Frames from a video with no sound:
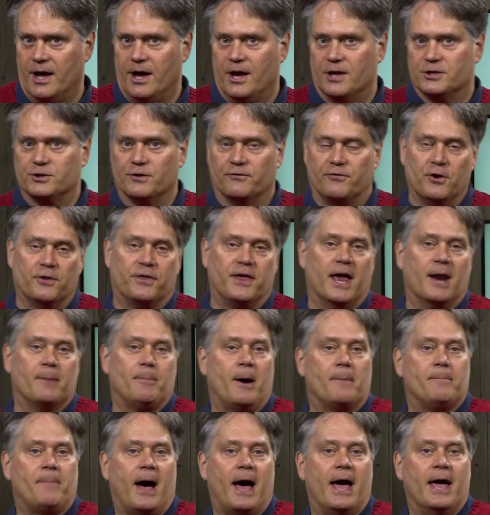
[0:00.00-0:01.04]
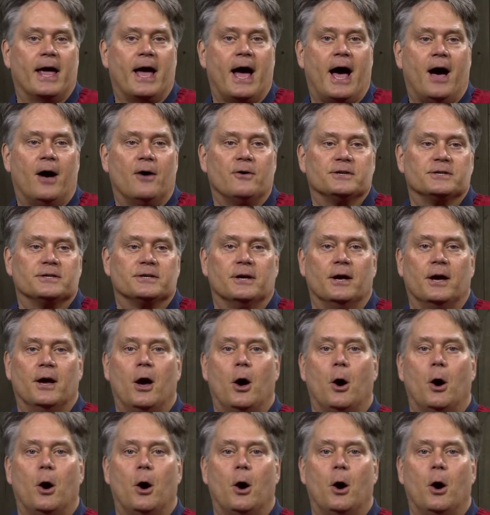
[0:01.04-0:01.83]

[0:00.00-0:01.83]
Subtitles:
So if you're thinking about buying a house,